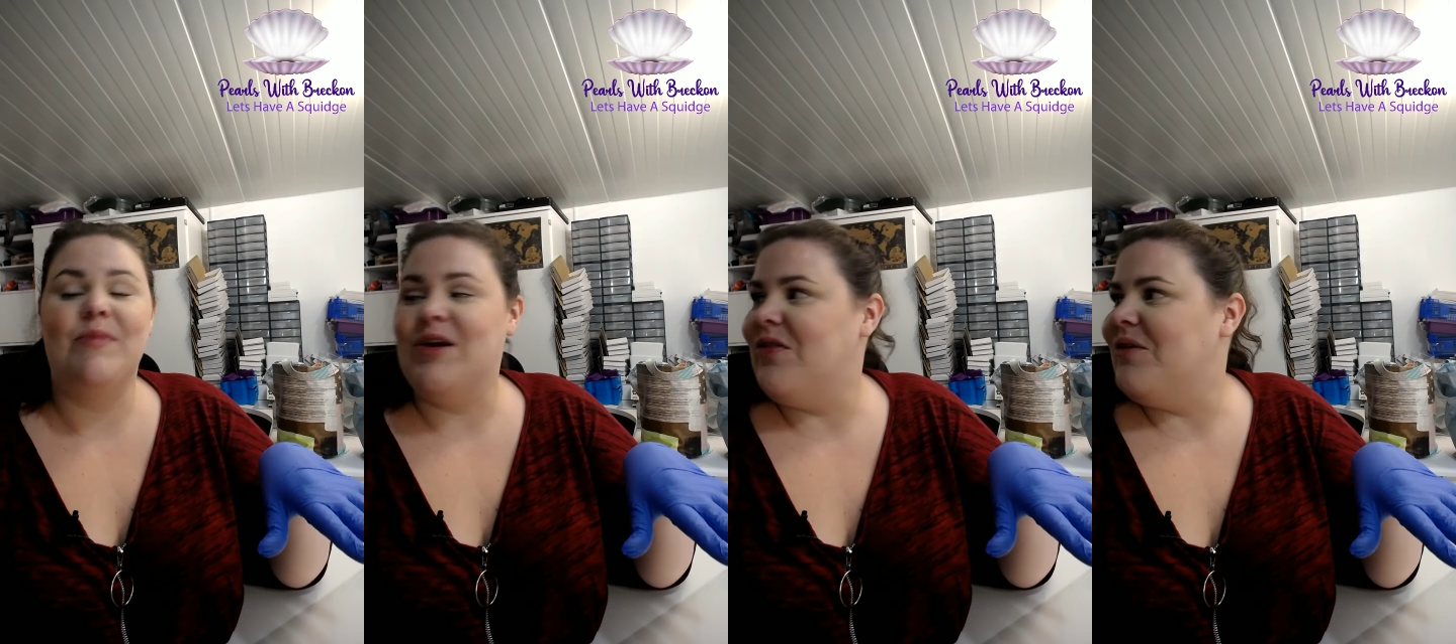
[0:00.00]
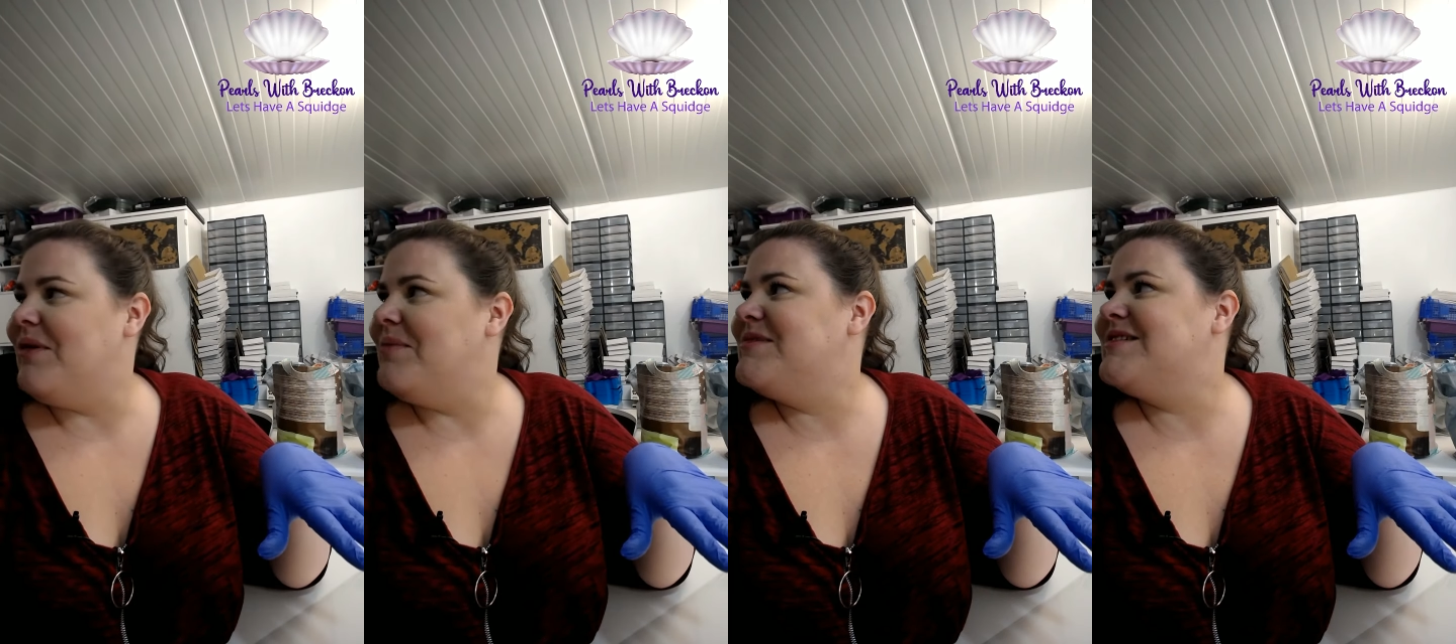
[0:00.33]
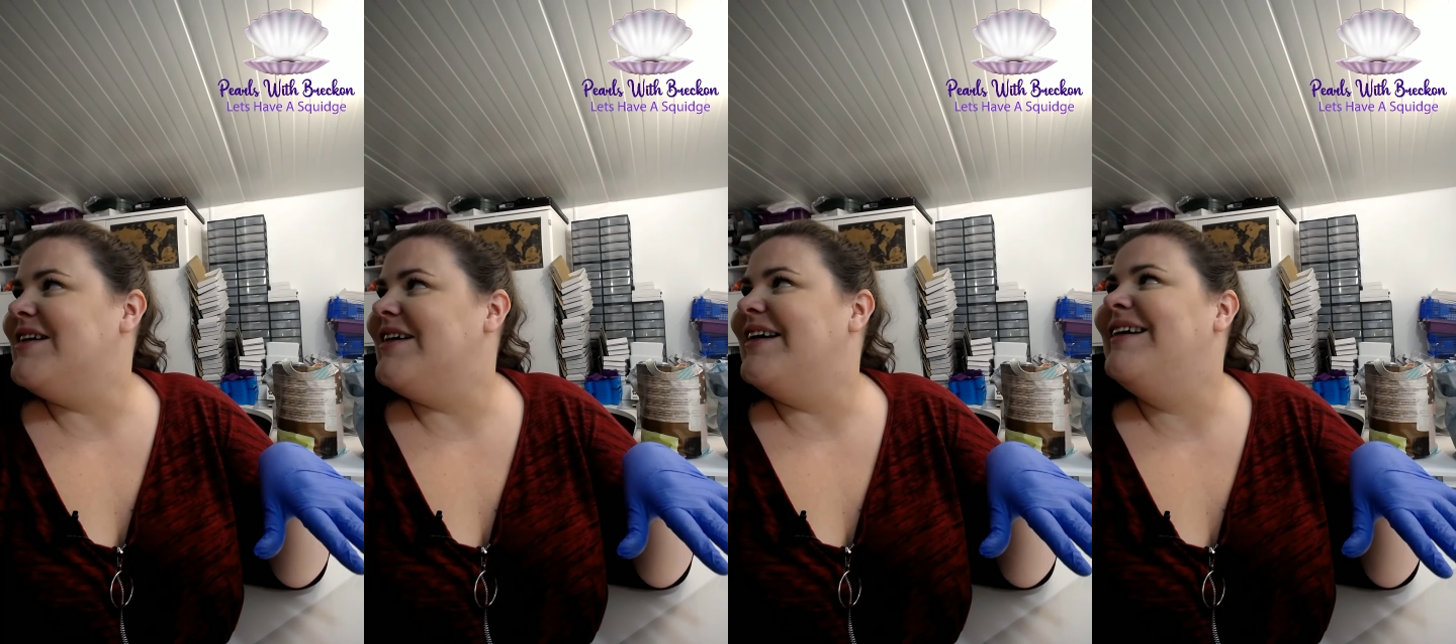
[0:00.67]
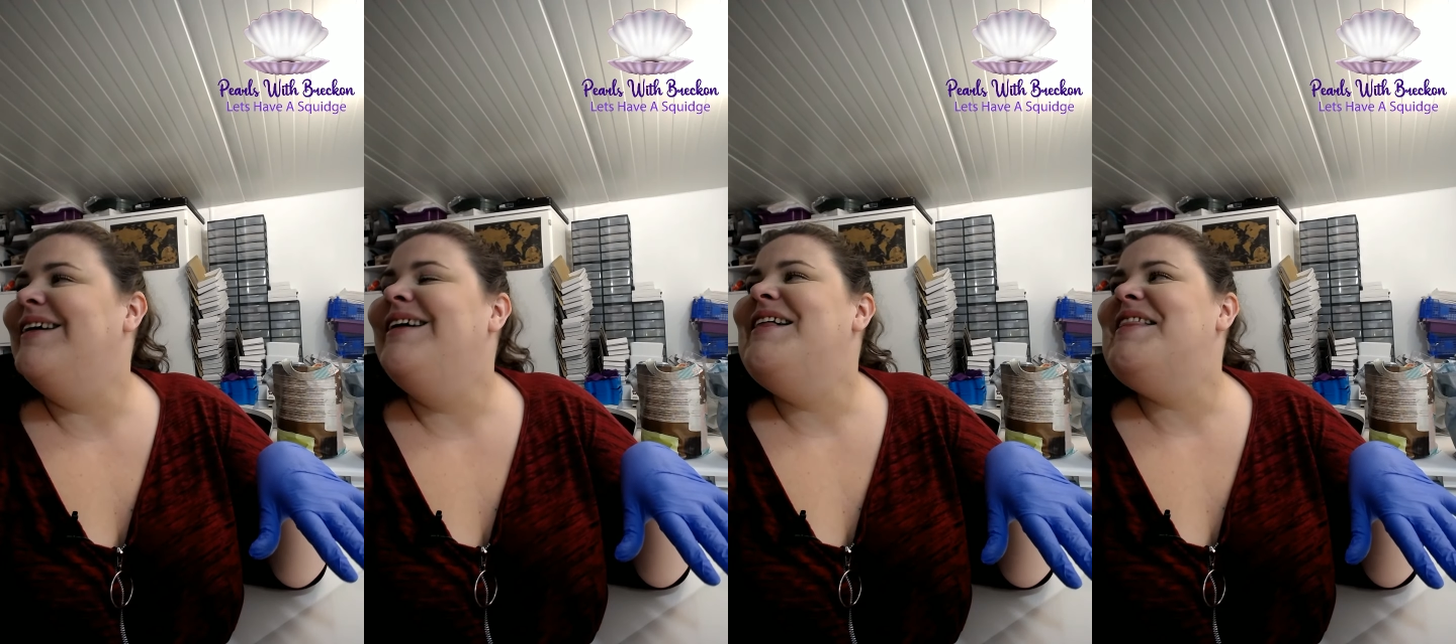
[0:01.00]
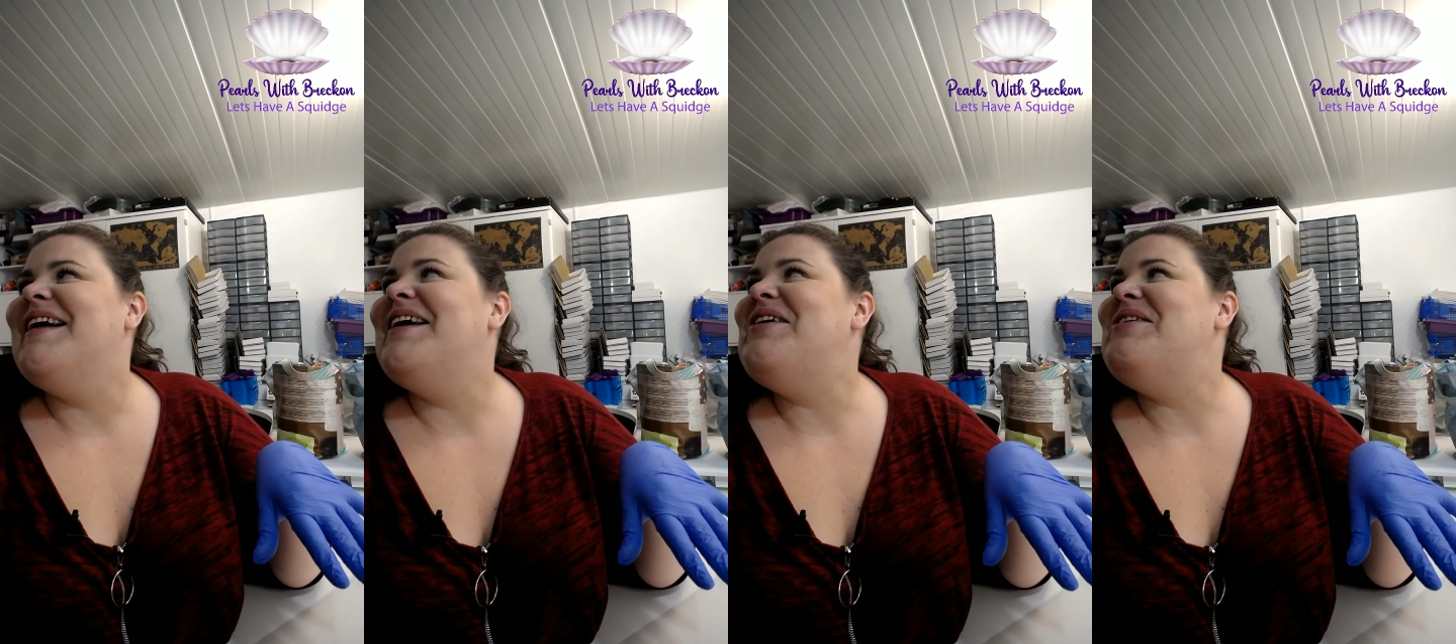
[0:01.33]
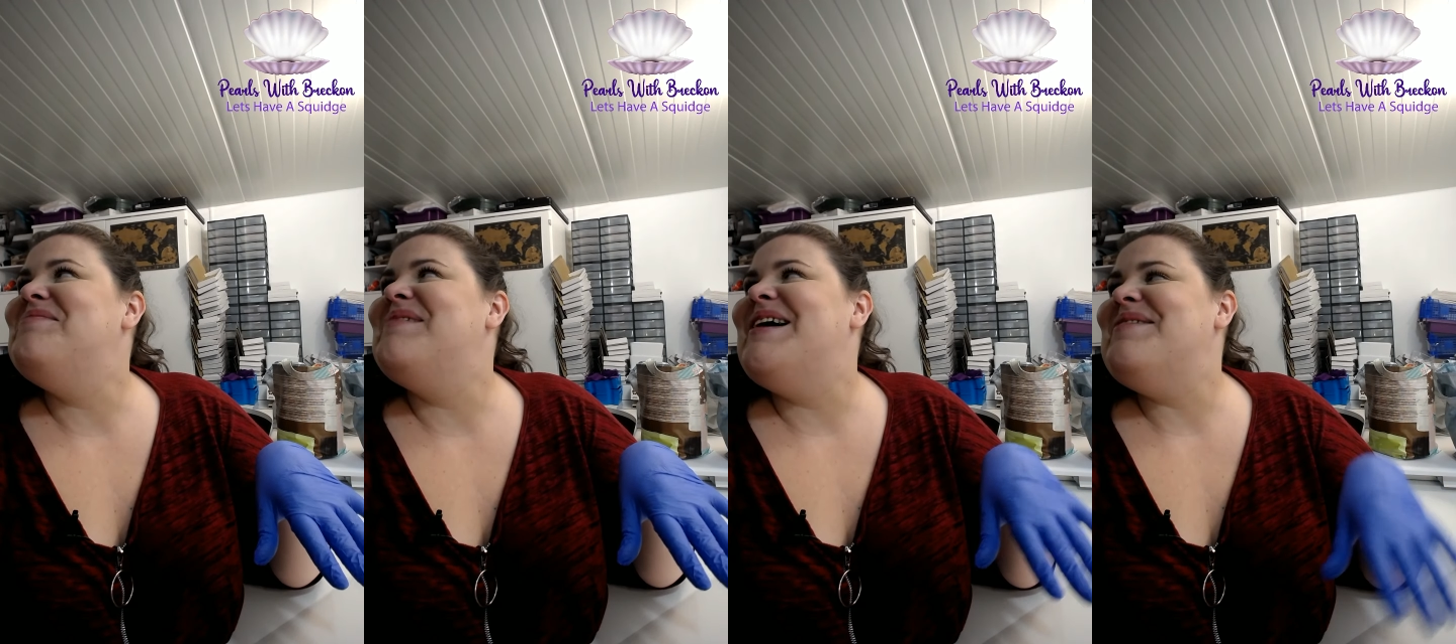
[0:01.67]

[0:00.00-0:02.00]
on the website. Thank you, Bab.